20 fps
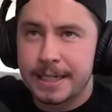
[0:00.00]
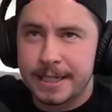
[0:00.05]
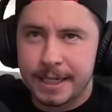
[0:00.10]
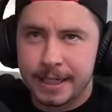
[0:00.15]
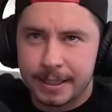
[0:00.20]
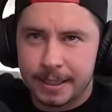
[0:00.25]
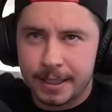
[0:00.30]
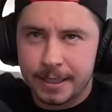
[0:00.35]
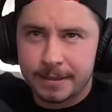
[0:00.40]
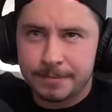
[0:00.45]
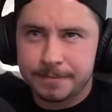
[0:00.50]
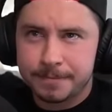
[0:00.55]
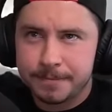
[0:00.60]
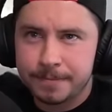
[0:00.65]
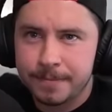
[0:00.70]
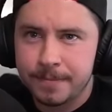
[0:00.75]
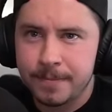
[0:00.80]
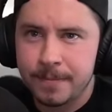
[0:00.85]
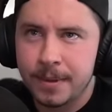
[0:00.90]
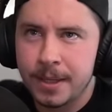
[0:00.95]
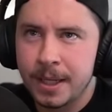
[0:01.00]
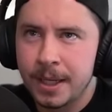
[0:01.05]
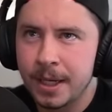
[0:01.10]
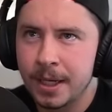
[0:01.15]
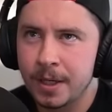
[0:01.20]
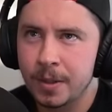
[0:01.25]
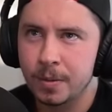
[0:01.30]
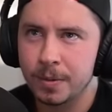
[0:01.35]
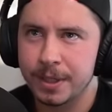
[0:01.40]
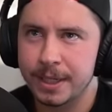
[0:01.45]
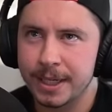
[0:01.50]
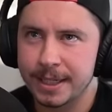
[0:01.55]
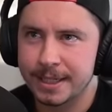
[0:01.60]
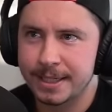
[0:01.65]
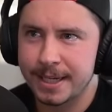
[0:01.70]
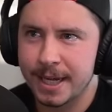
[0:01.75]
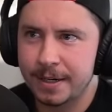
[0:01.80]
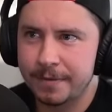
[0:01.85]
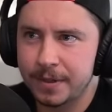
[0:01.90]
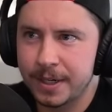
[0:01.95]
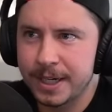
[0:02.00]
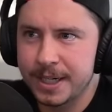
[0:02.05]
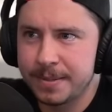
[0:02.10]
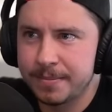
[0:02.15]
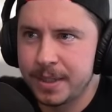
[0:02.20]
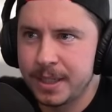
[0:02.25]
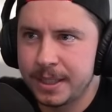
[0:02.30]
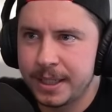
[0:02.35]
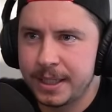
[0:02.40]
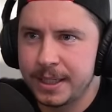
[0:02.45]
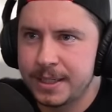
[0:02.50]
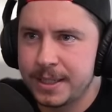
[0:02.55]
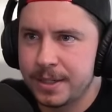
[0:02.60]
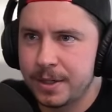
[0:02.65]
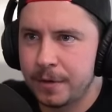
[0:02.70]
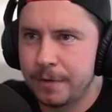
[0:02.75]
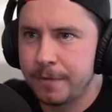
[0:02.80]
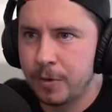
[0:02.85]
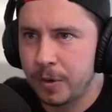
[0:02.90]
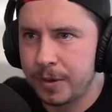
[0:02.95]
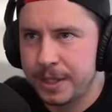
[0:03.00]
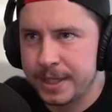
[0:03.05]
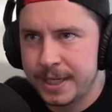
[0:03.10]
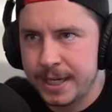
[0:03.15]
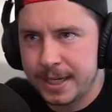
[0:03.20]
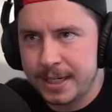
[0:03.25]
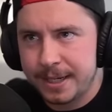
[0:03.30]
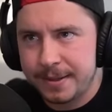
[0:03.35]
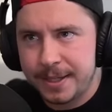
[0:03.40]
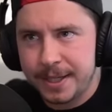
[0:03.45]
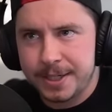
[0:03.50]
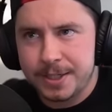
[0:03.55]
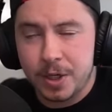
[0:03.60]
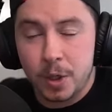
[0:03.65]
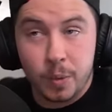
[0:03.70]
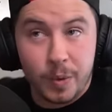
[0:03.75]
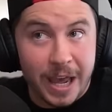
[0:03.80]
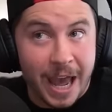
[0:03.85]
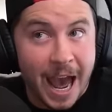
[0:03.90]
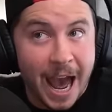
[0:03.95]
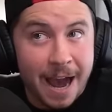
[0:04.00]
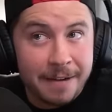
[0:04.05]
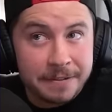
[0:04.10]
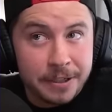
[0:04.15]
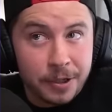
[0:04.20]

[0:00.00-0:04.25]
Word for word: in with the next attack for Nice Monkey. Is this our fourth attack? I think so. We have to